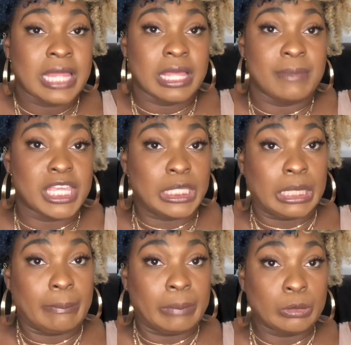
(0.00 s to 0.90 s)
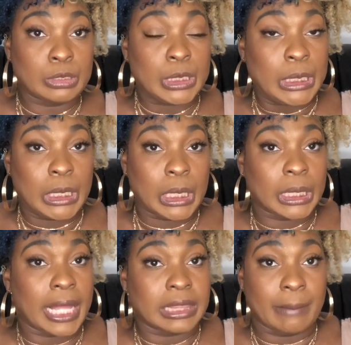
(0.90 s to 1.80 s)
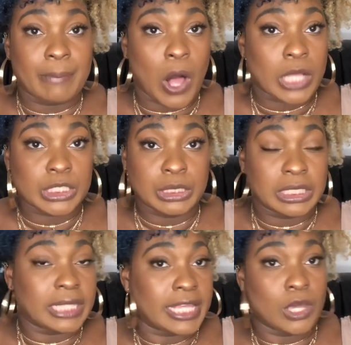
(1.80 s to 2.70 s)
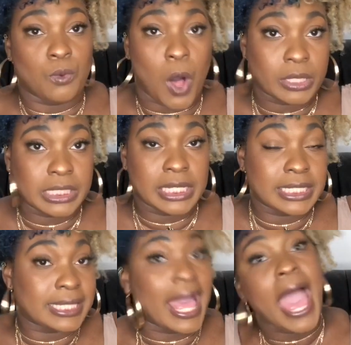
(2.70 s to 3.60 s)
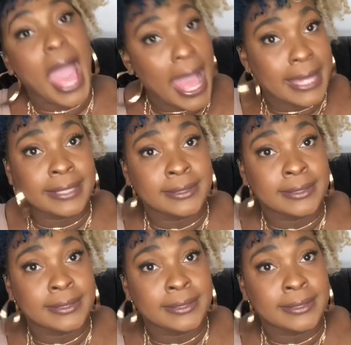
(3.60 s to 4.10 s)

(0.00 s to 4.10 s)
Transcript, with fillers: They make you look bougie. You look like the boss. You look like you walked in and said, hey,